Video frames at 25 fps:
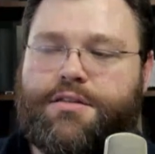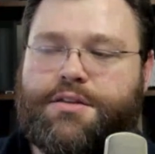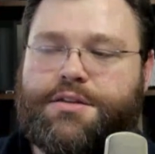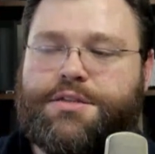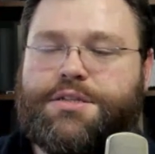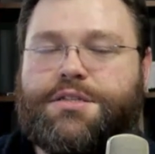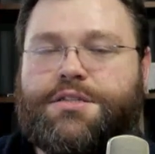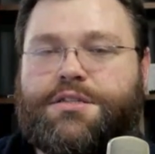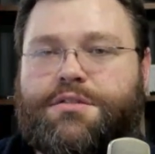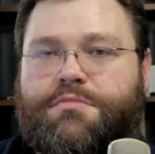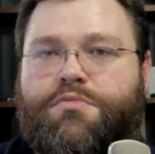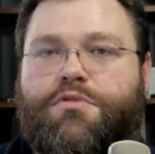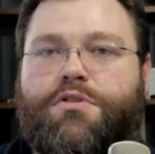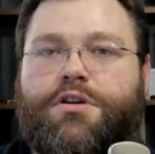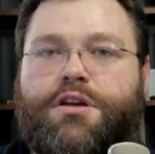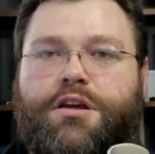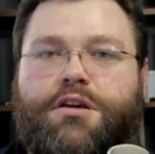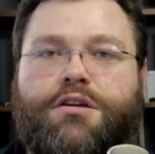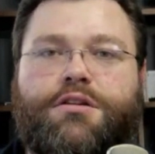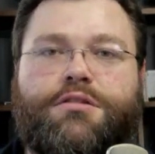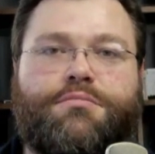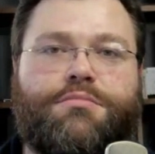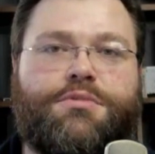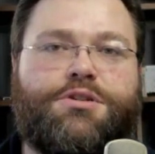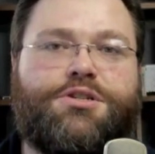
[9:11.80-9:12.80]
This is a pretty
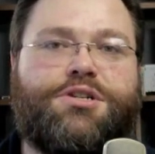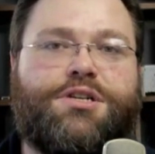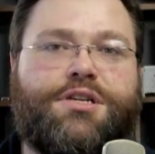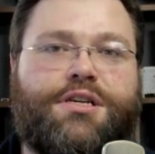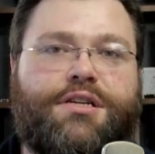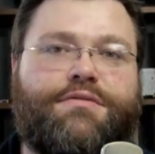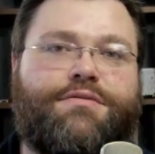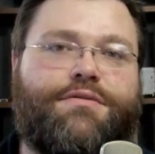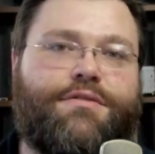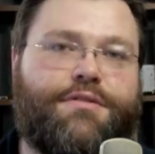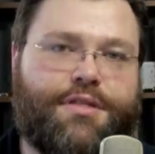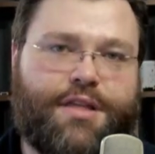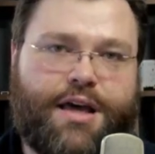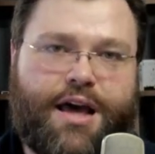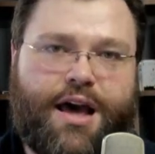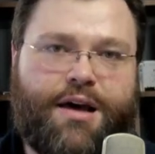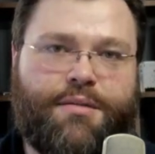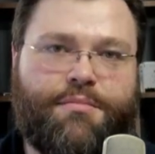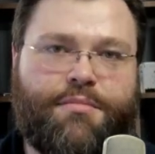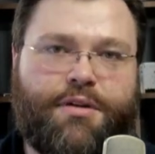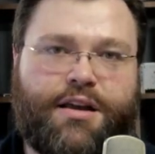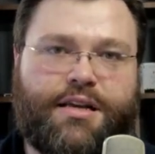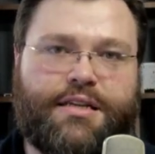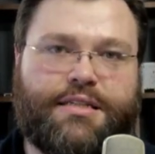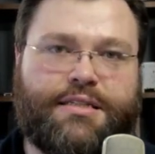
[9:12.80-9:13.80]
good machine for
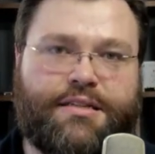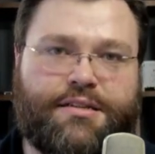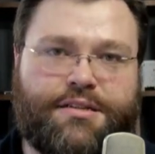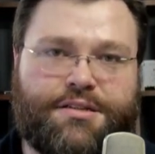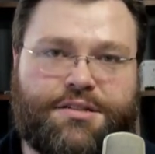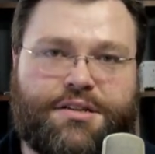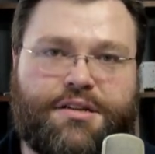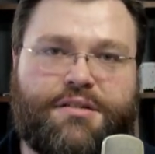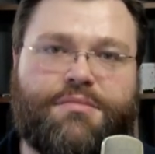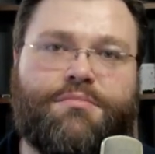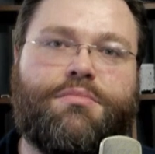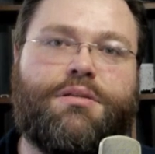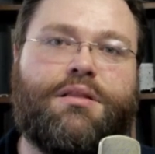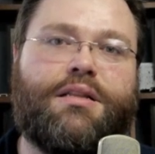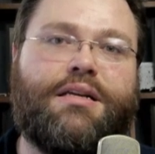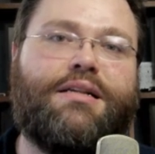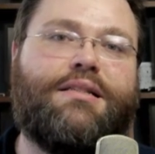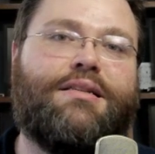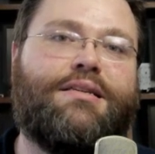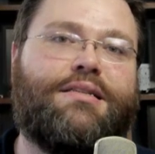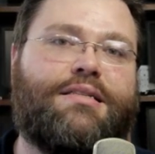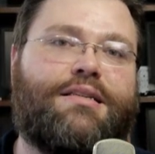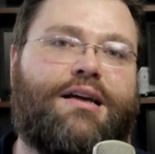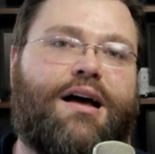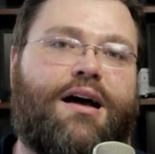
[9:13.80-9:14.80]
that because it is
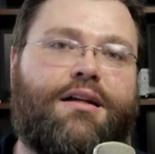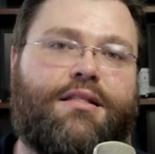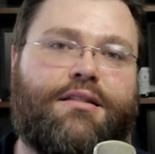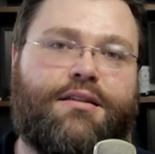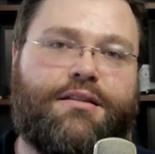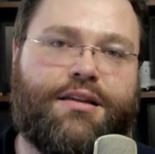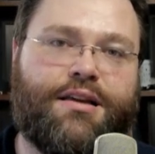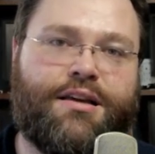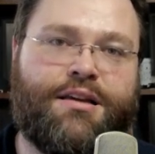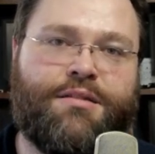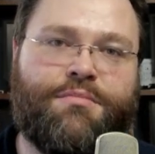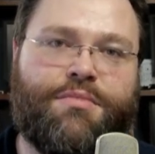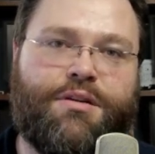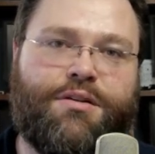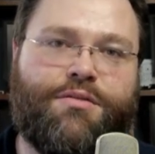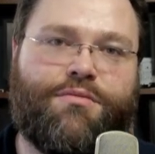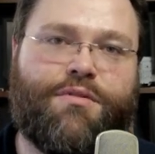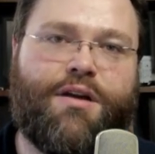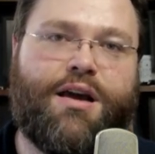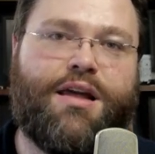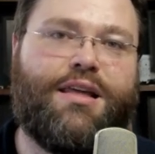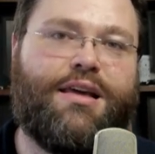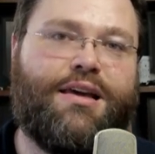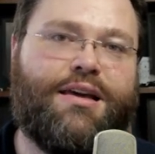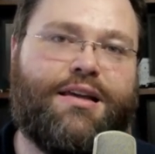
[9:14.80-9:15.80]
completely silent. It can be
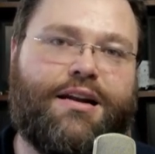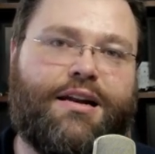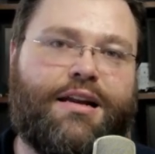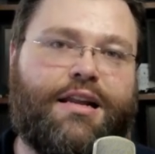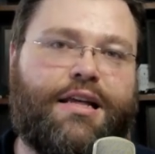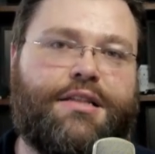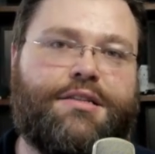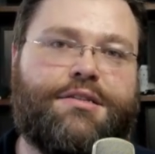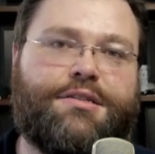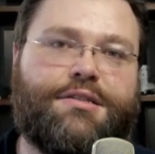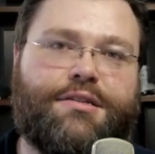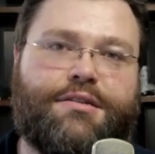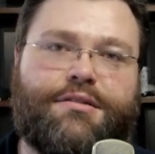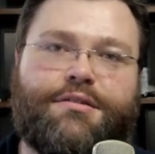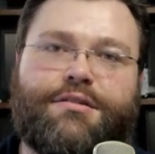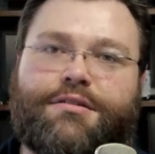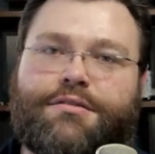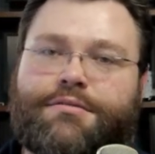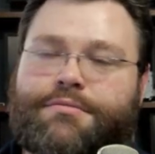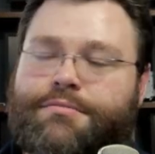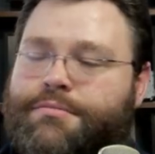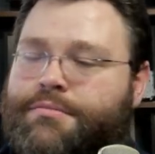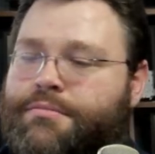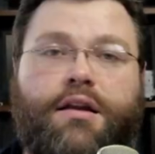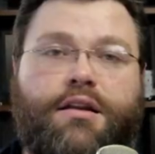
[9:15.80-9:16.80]
ready in an instant.
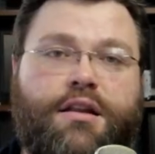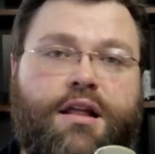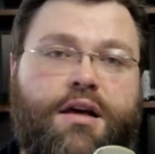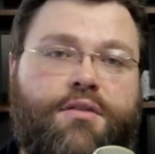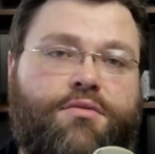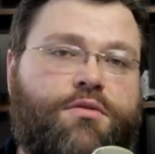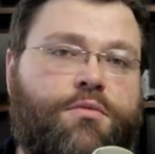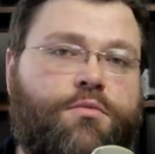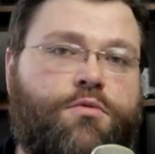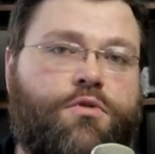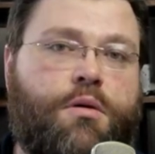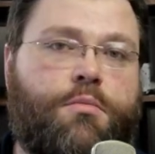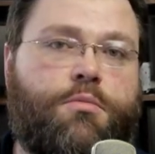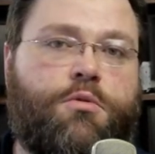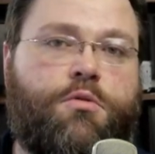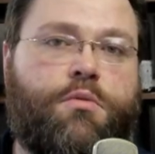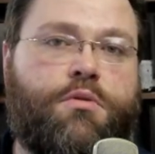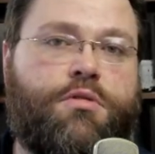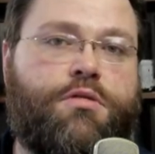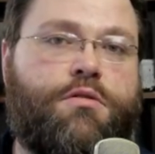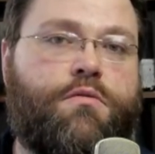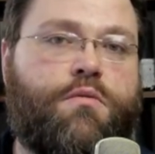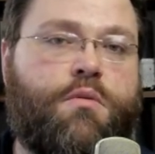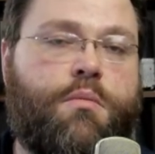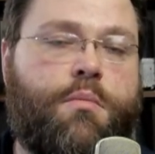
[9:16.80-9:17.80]
I did have some trouble
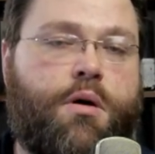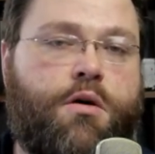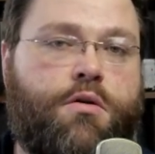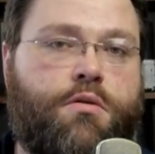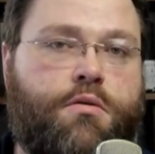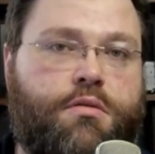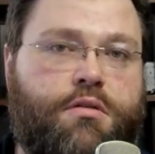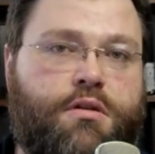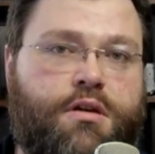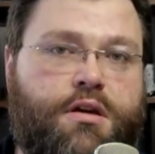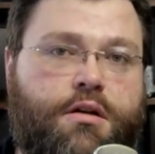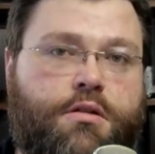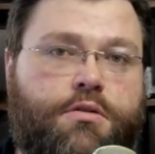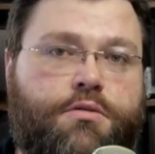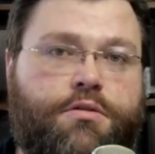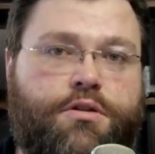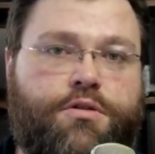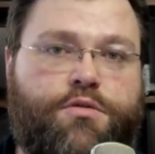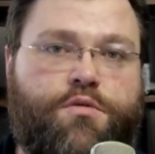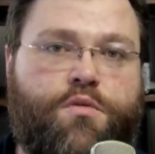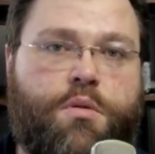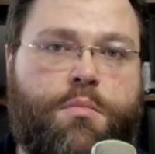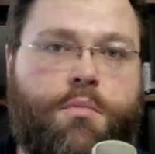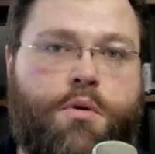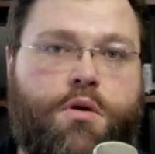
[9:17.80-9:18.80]
with the remote, the
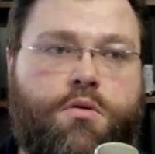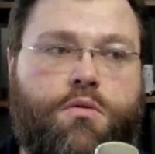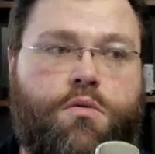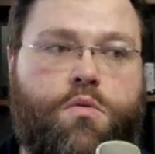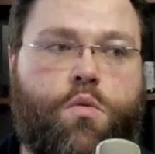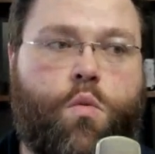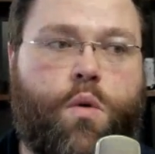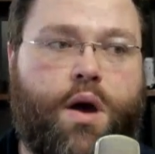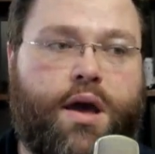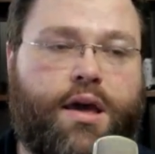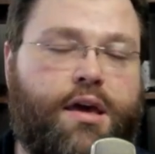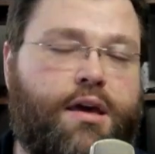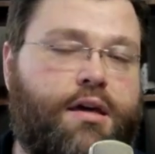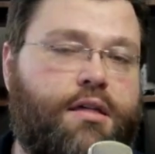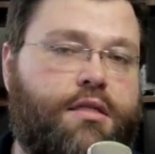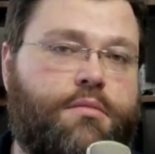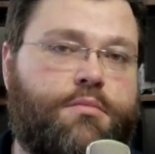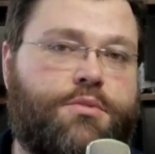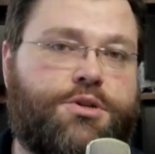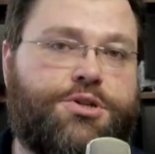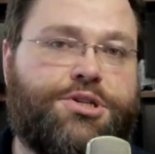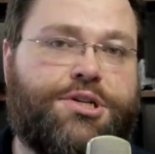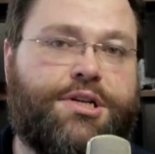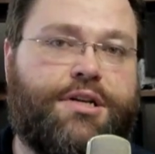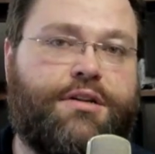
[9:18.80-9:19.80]
included remote waking the
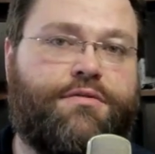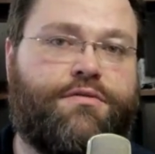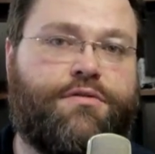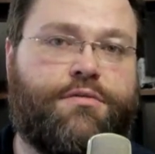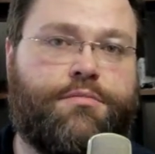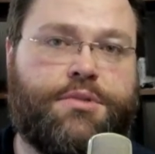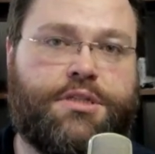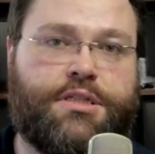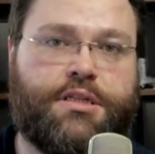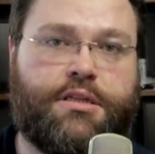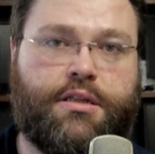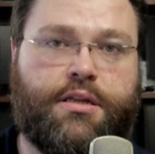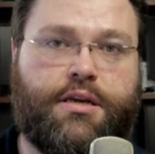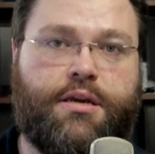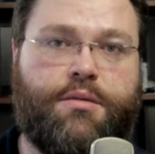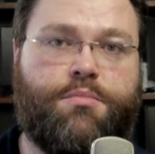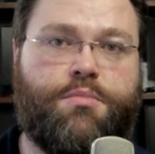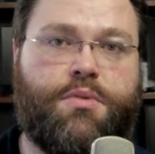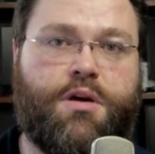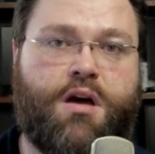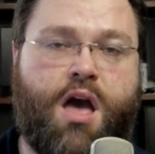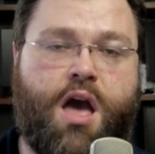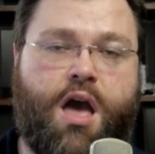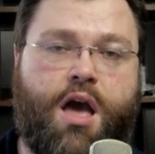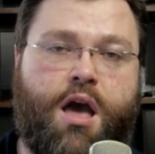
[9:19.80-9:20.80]
machine from
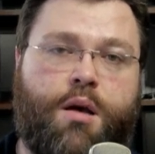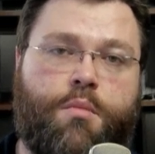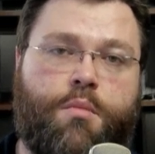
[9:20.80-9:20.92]
sleep,